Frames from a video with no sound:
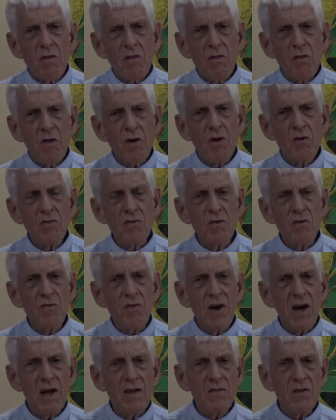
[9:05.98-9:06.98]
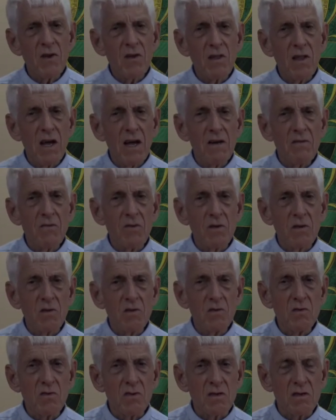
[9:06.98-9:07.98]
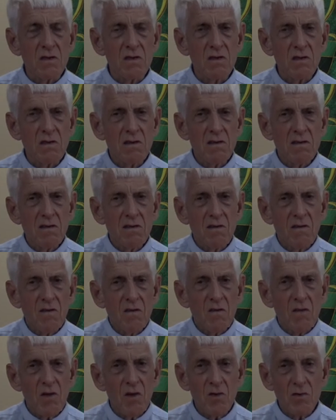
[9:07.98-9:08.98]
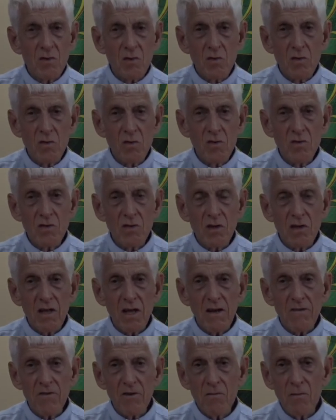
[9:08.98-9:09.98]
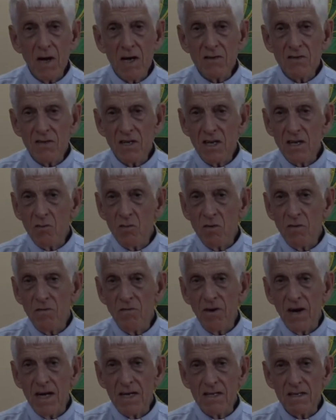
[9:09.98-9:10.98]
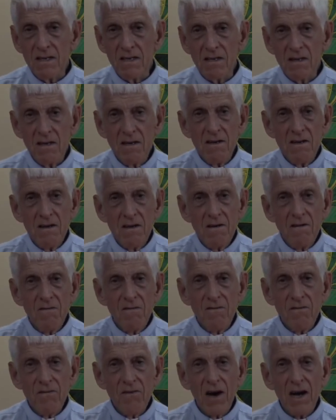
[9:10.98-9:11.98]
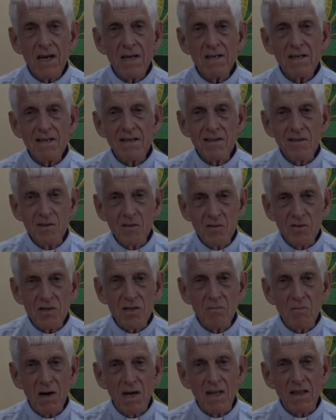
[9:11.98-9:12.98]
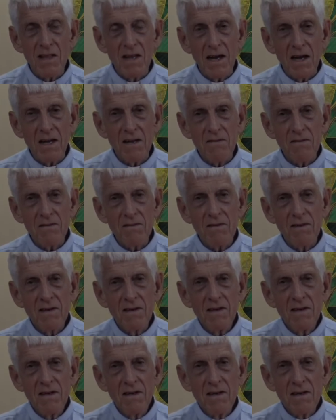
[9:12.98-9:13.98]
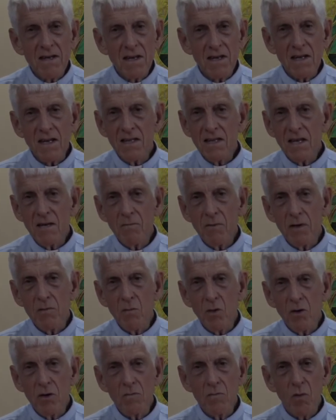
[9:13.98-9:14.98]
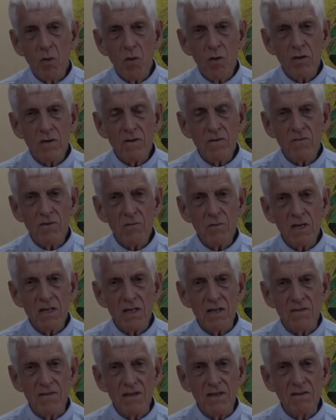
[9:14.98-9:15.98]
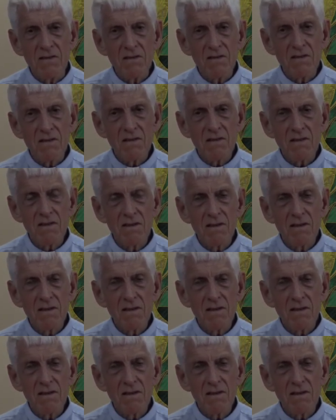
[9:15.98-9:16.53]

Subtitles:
Those who find their life will lose it. Those who lose their life for my sake will find it. Finding and losing my life? Can anything be more important for me than this?